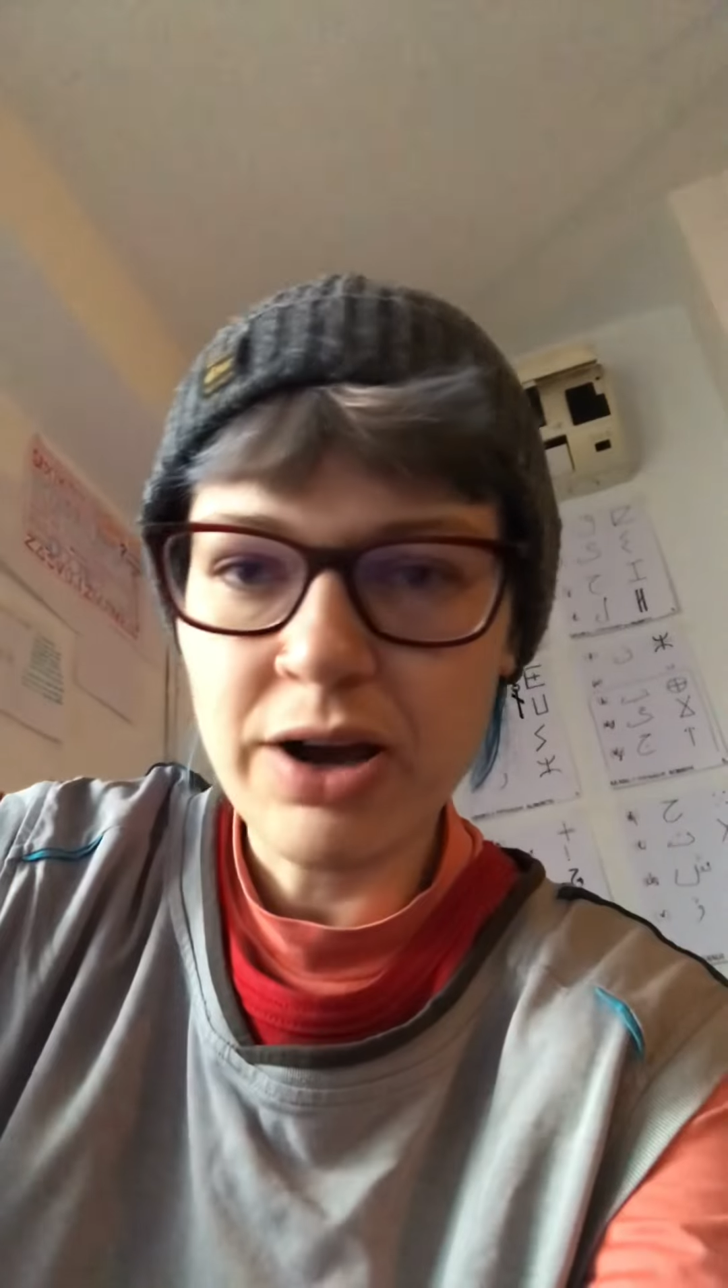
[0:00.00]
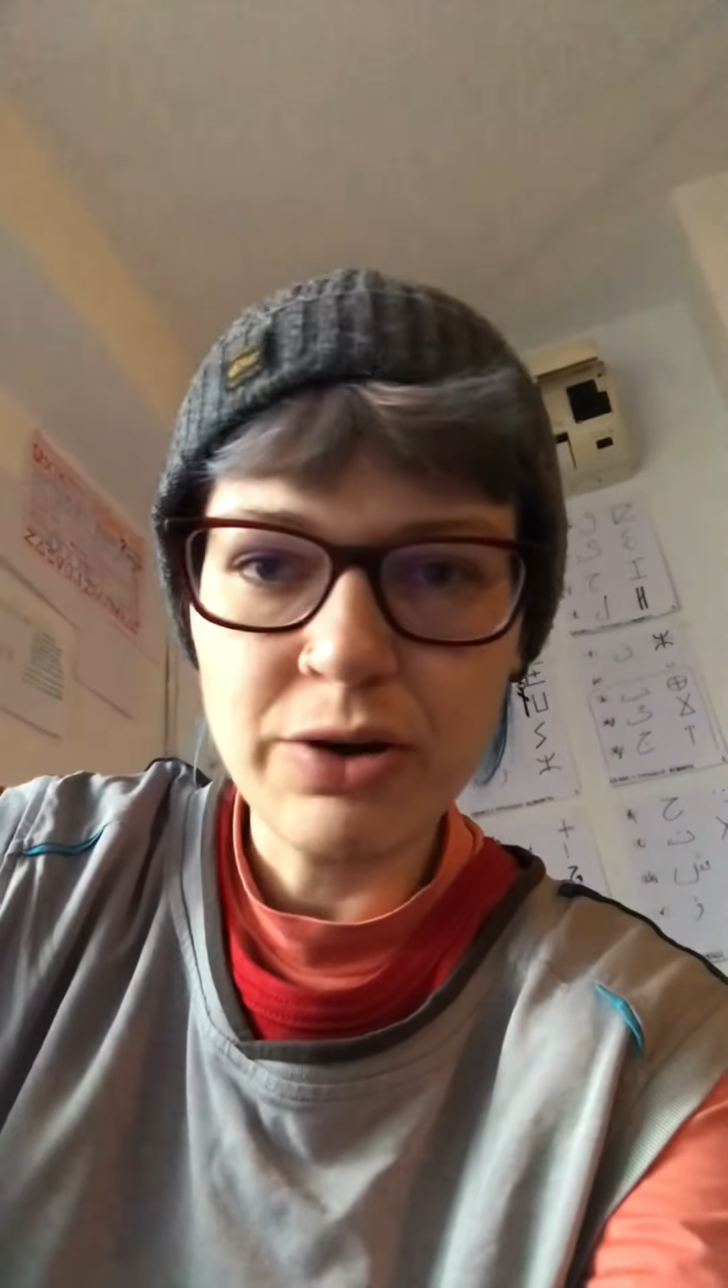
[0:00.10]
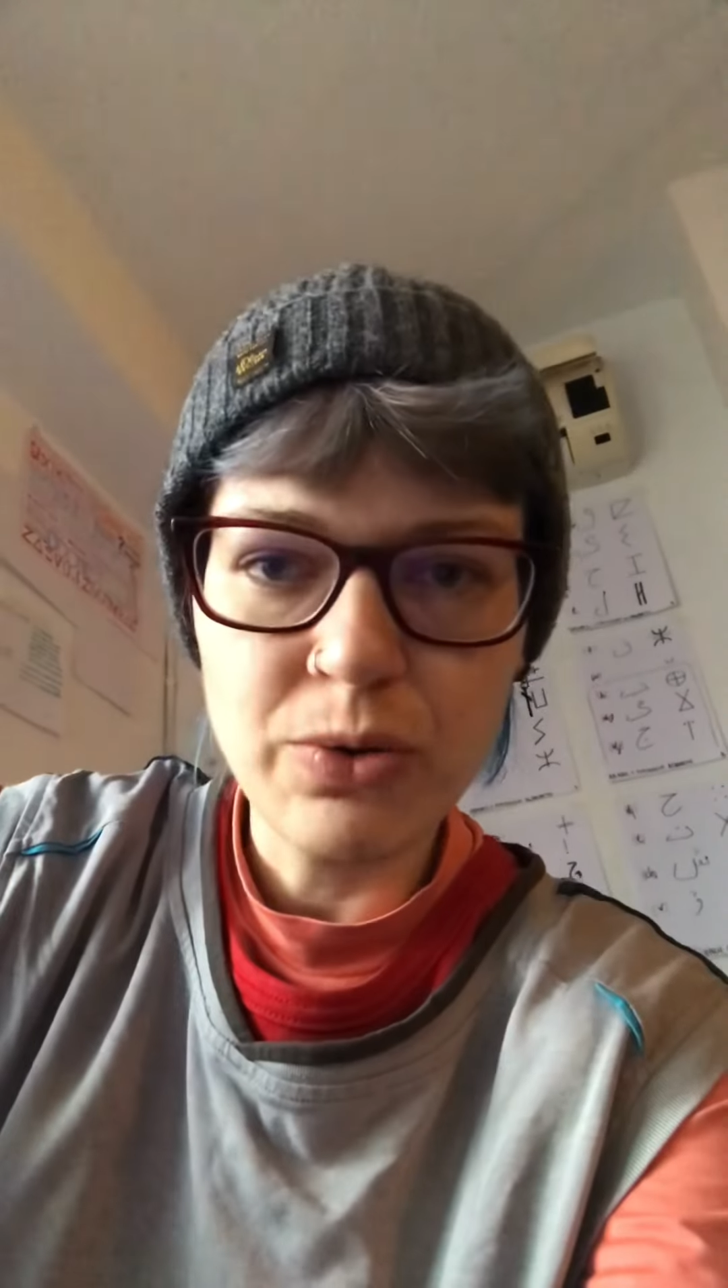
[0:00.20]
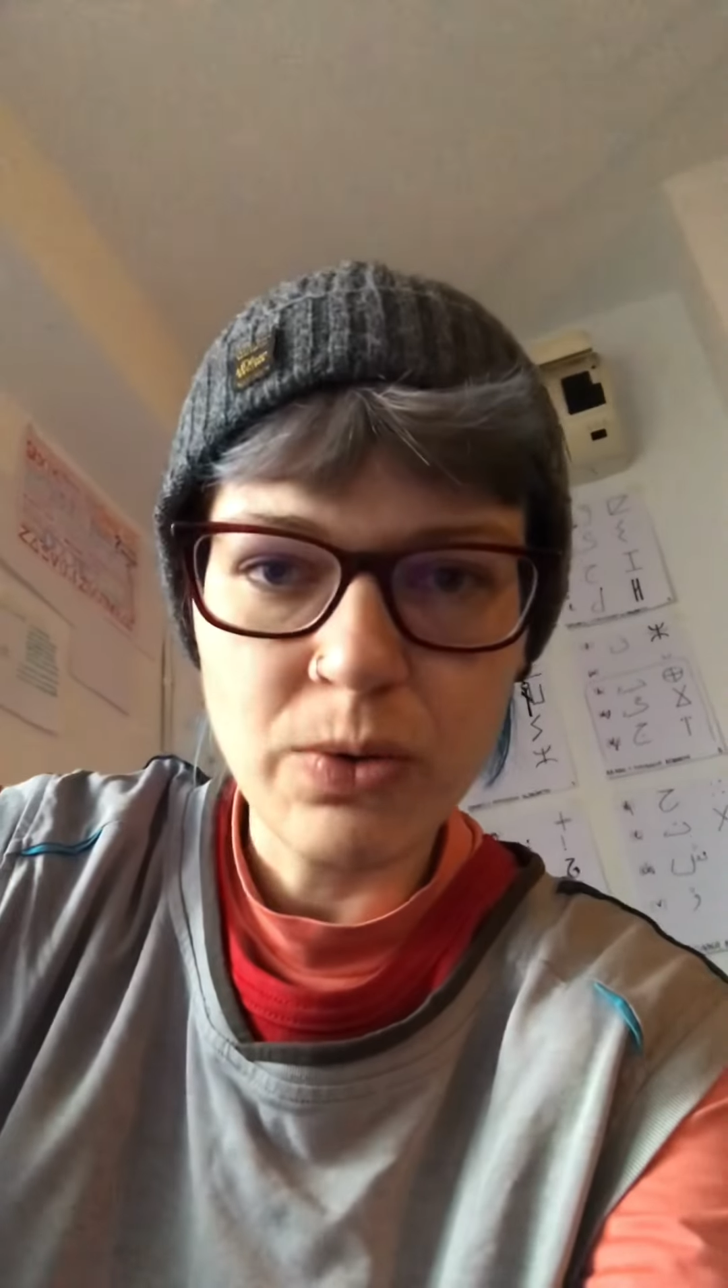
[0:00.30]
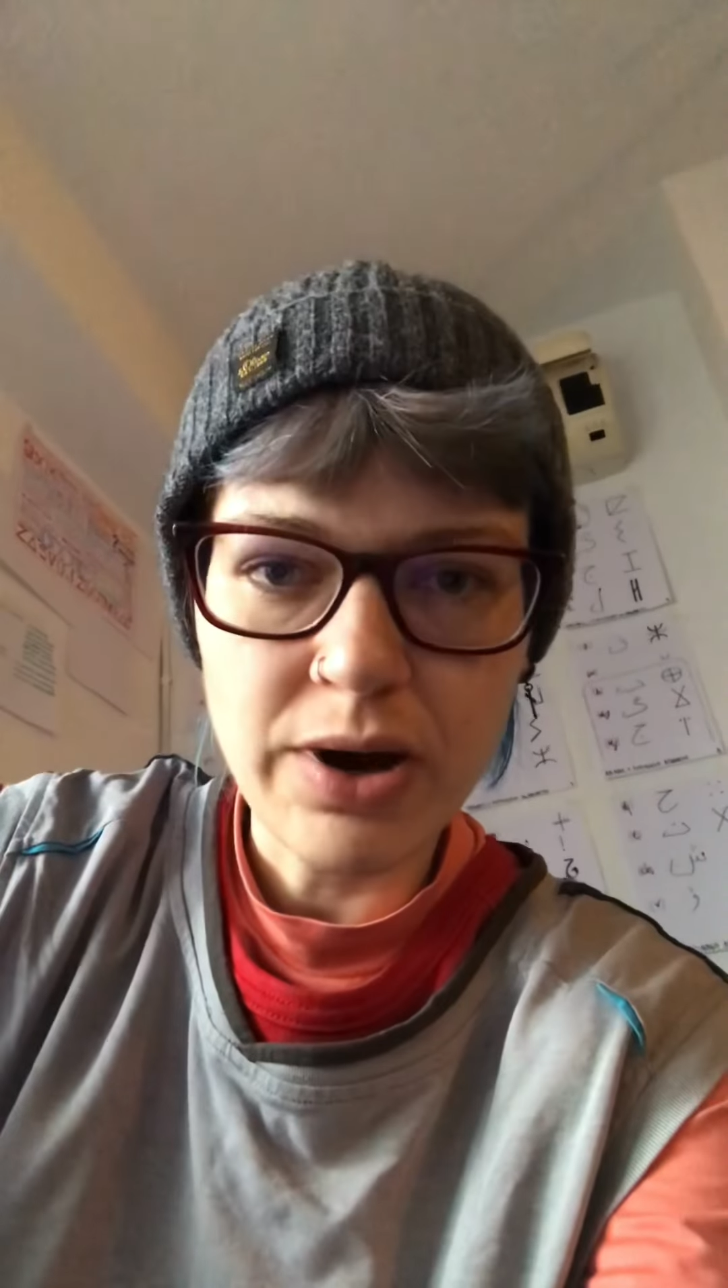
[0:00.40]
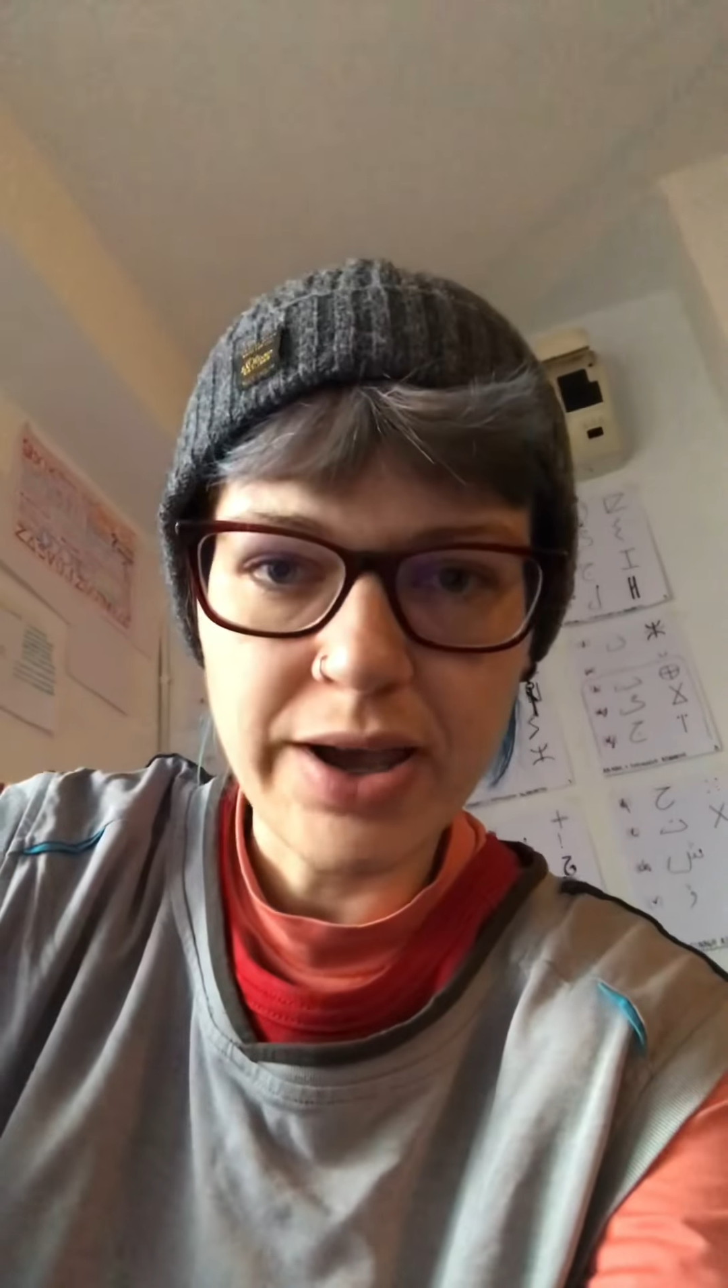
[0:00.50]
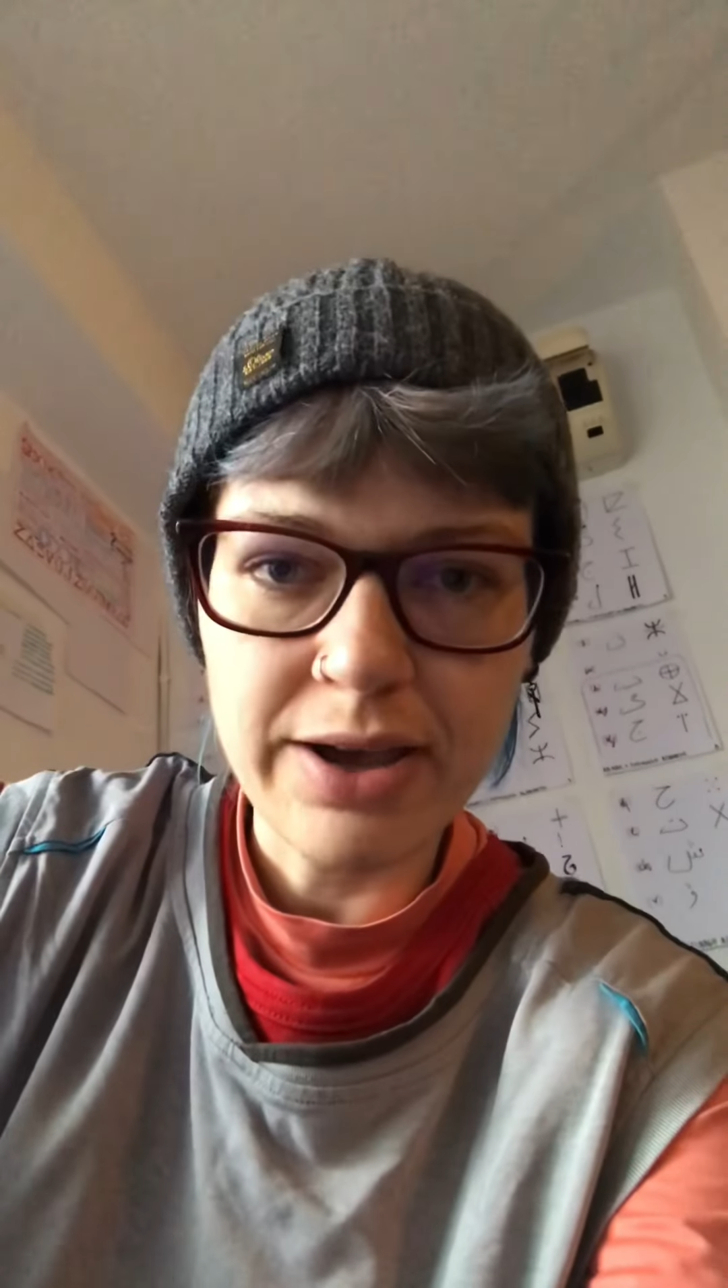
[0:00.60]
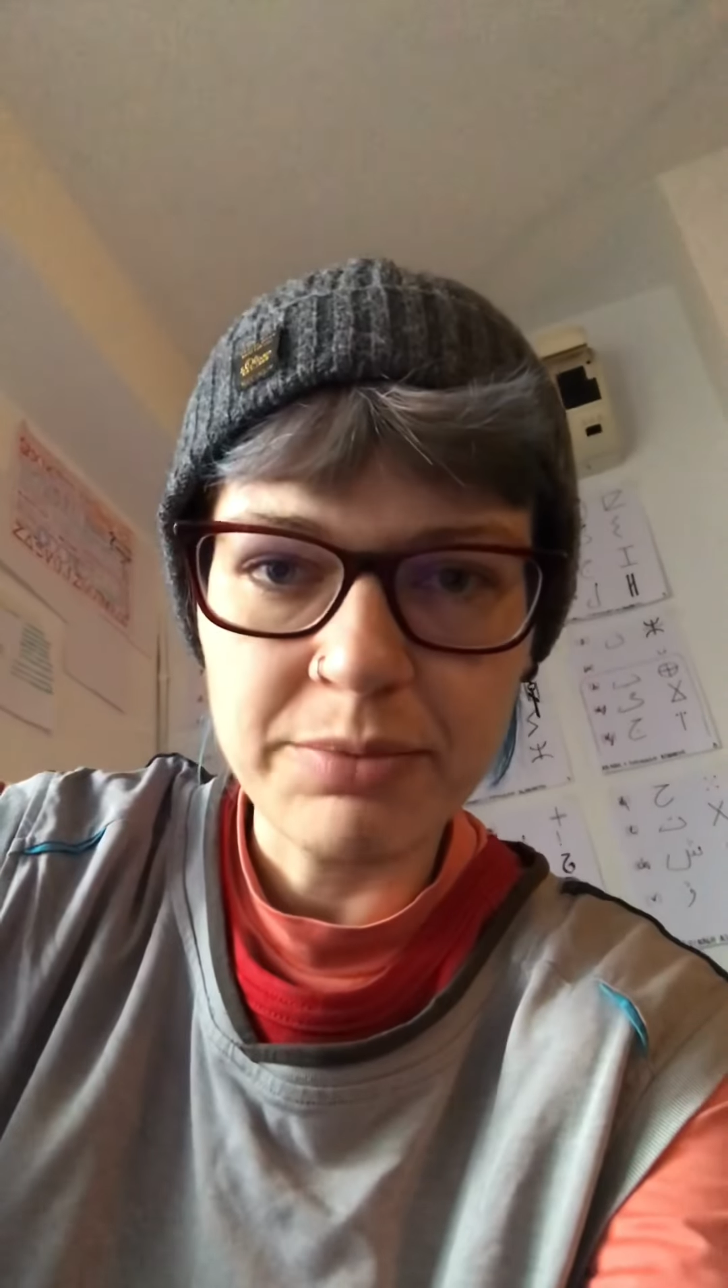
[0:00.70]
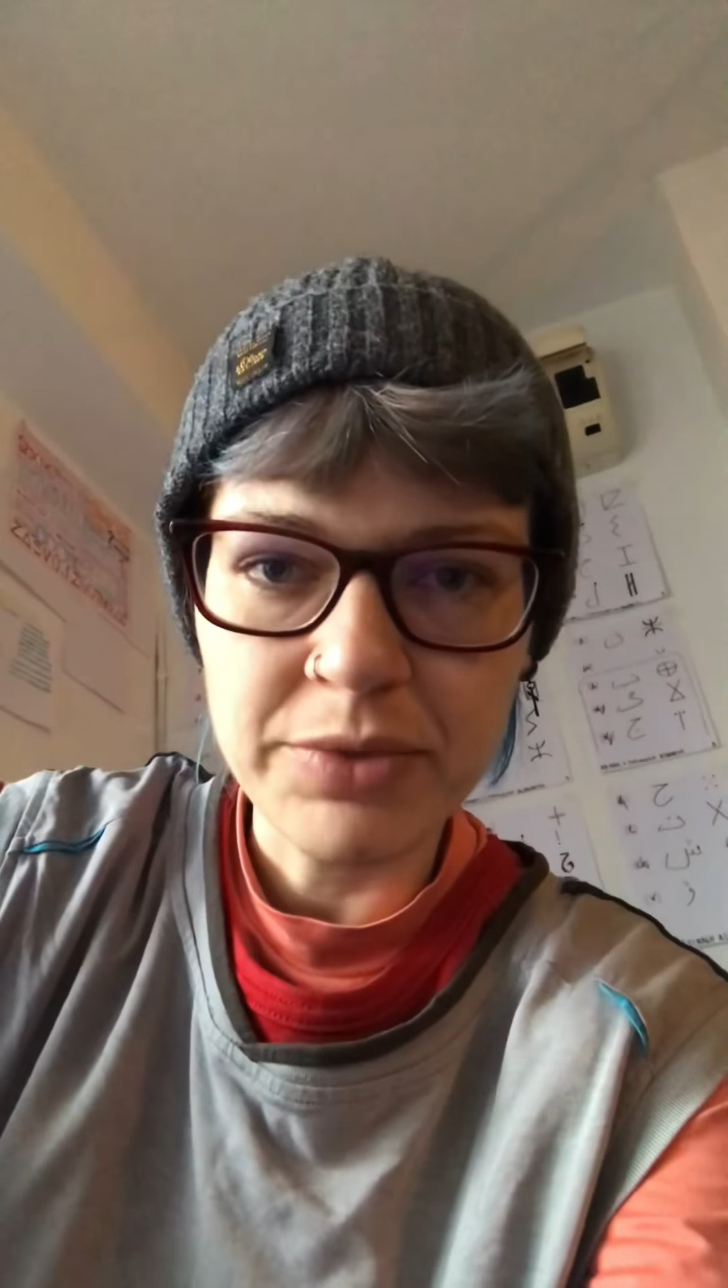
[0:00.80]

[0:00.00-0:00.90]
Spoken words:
who I am